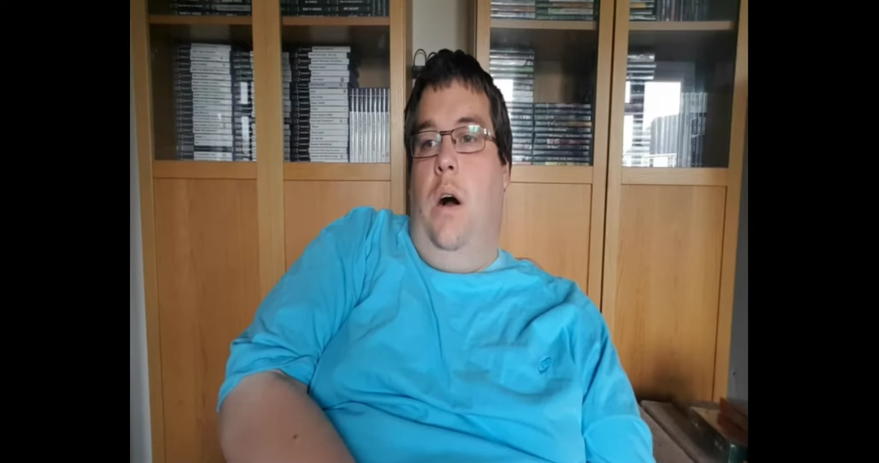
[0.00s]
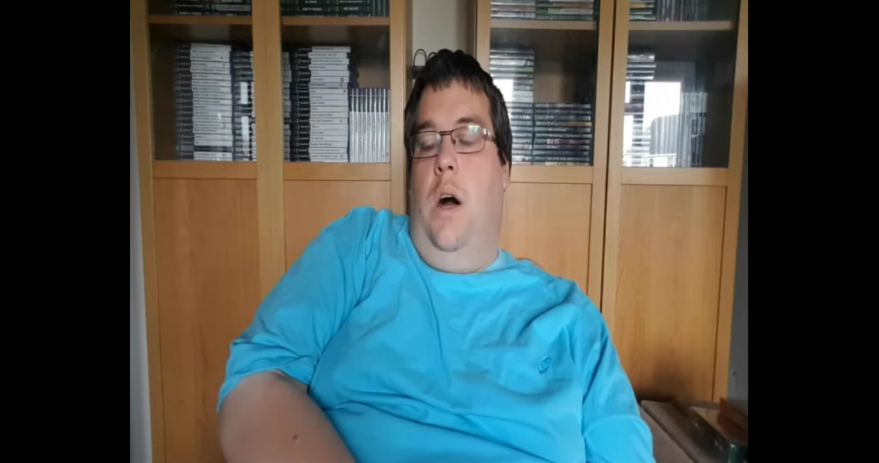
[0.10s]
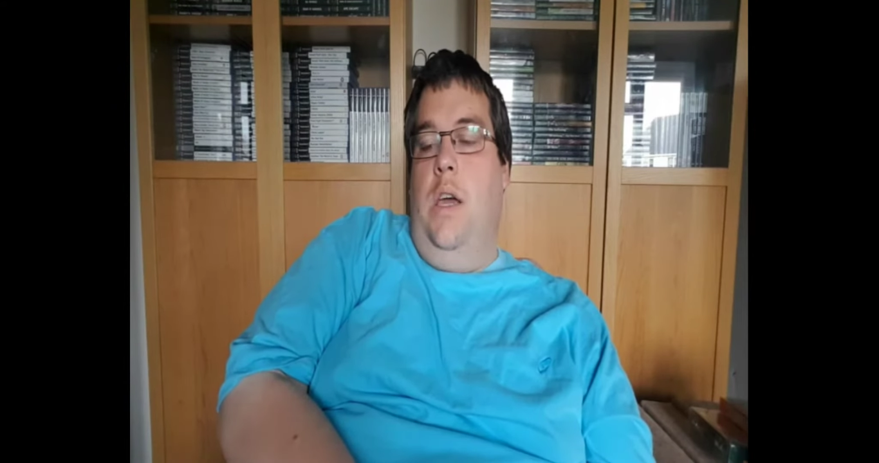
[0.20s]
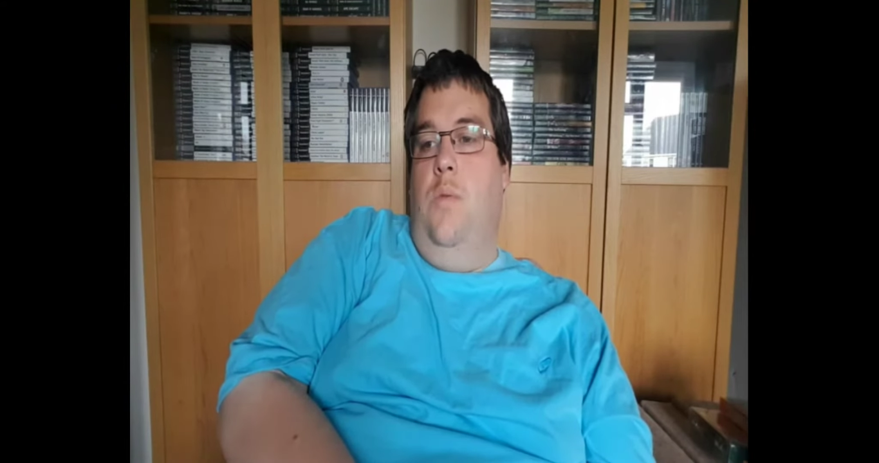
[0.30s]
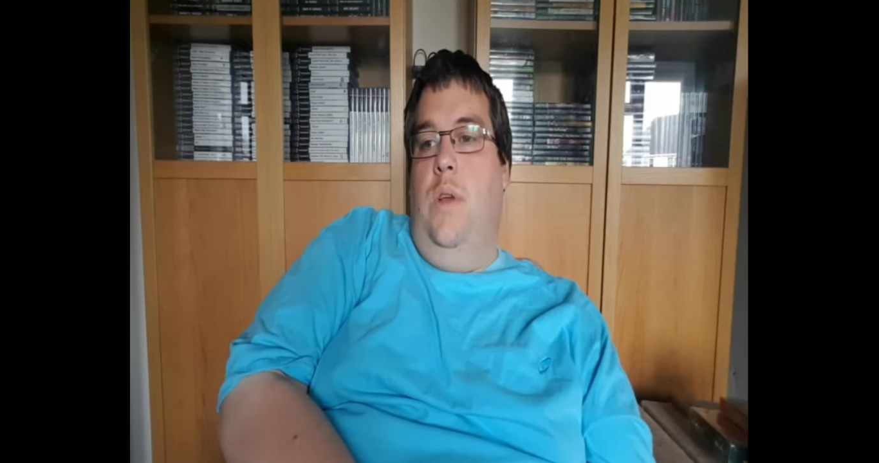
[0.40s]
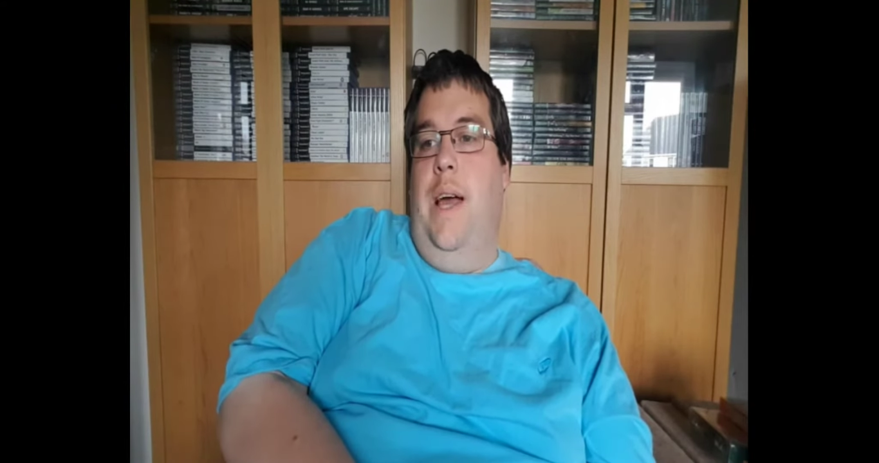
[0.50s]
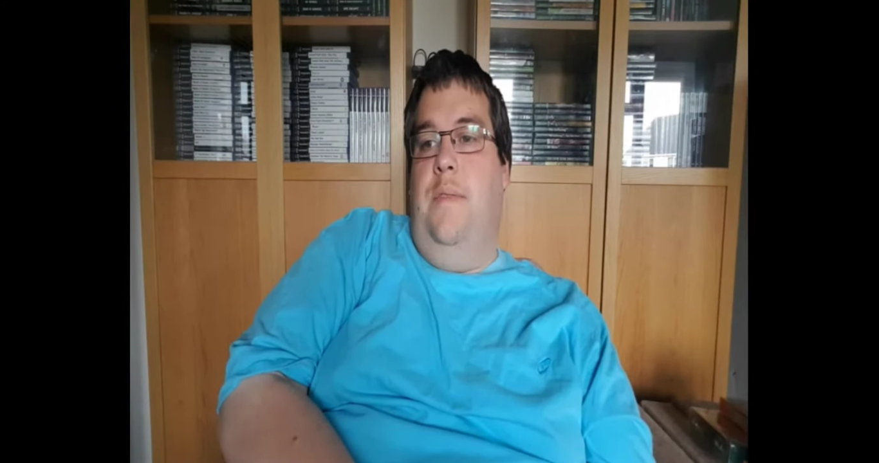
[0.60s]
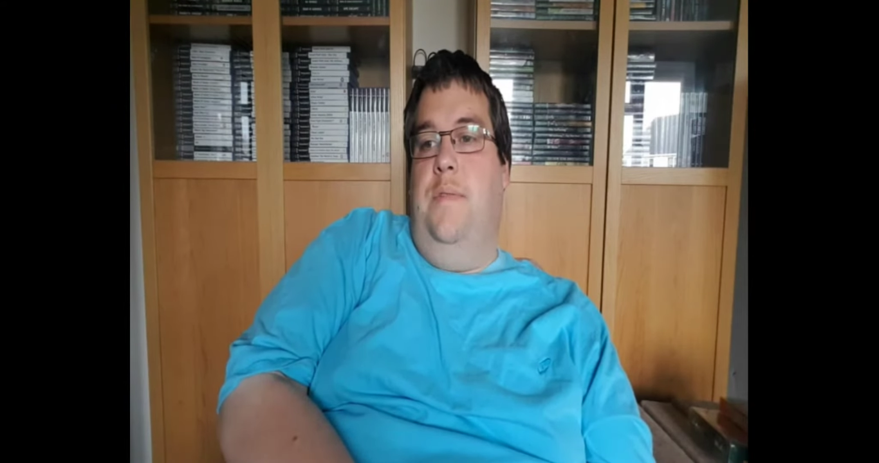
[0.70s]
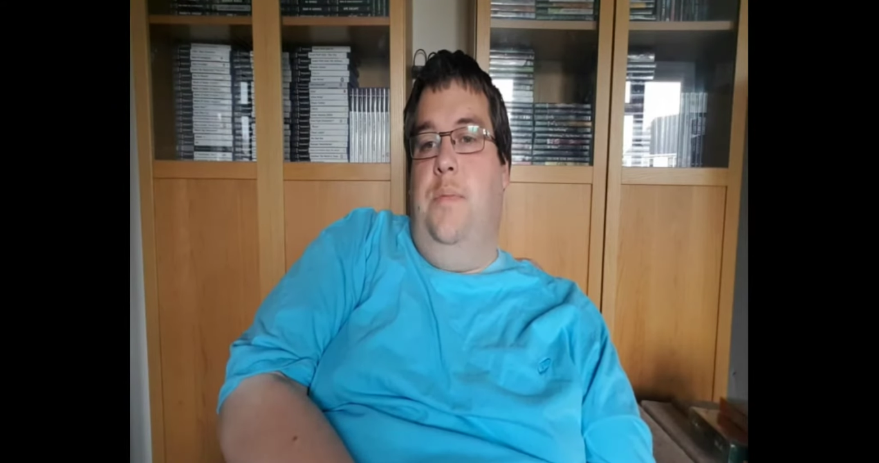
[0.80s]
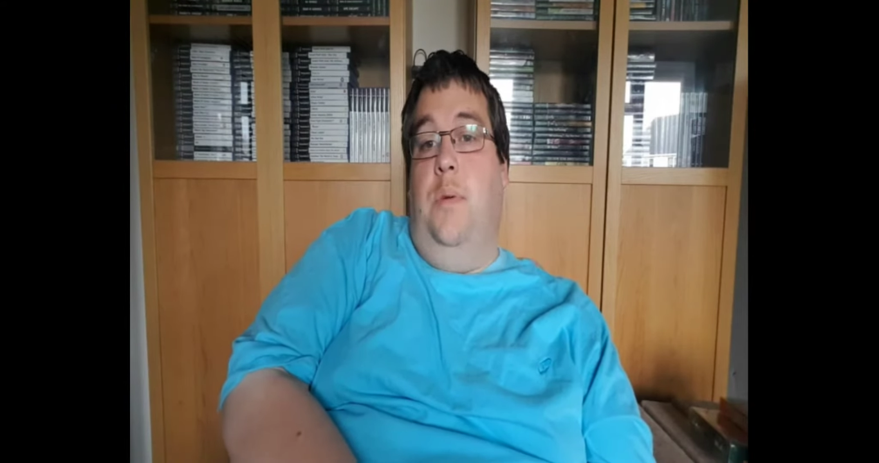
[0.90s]
I would
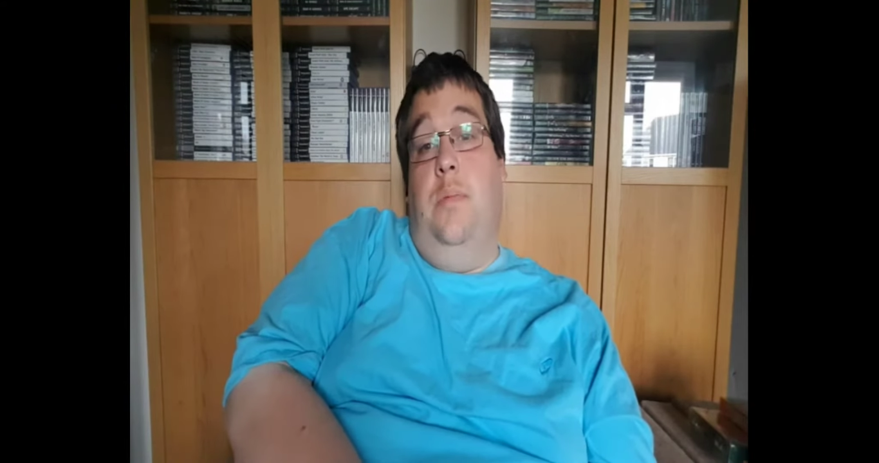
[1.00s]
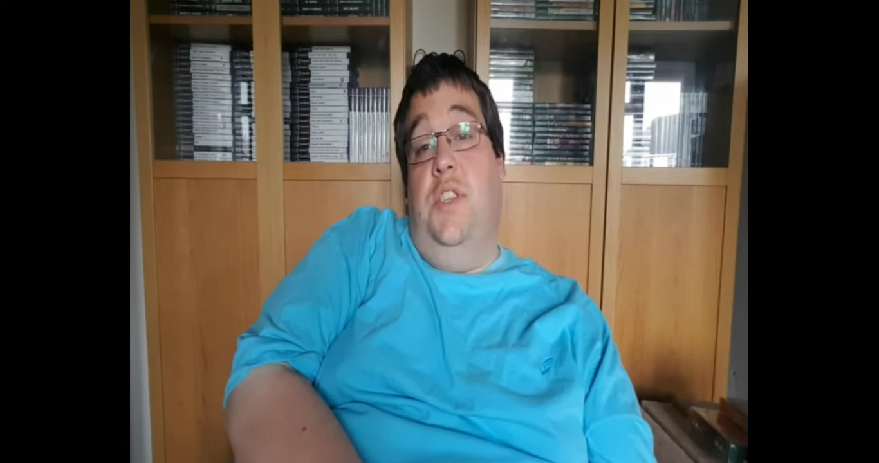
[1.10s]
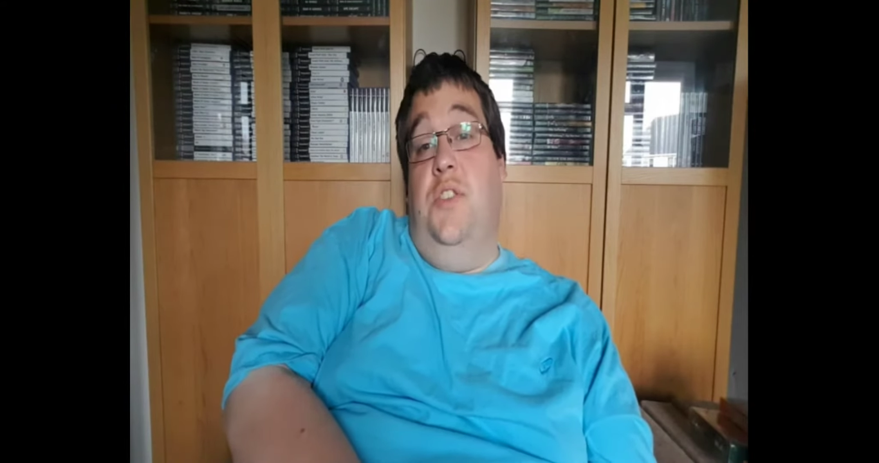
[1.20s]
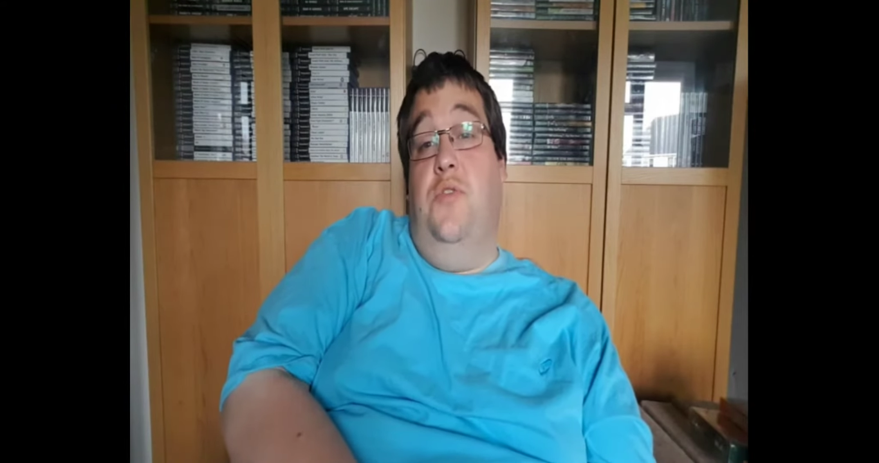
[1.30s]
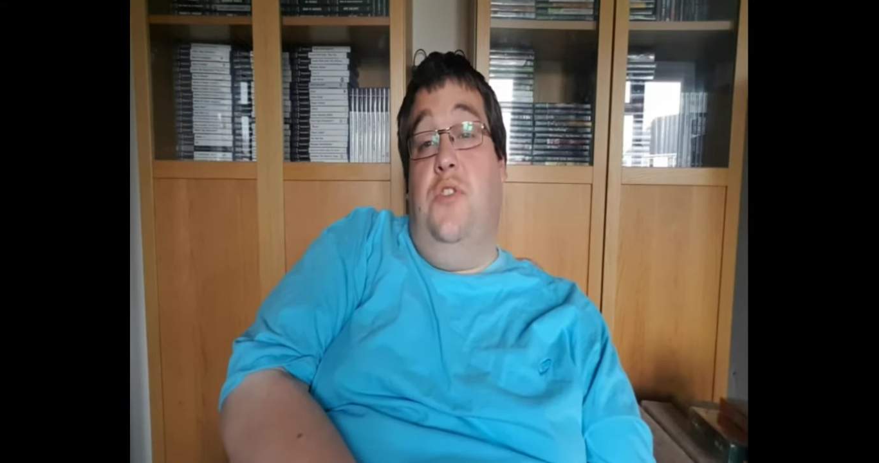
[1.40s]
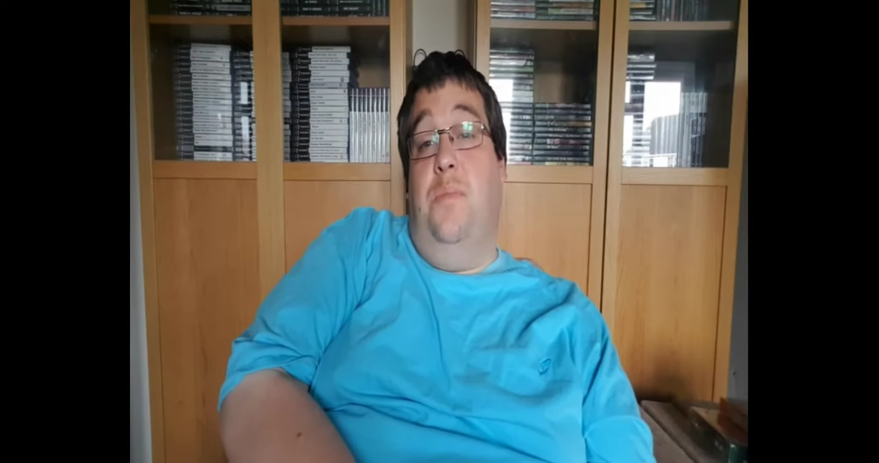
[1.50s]
have to probably choose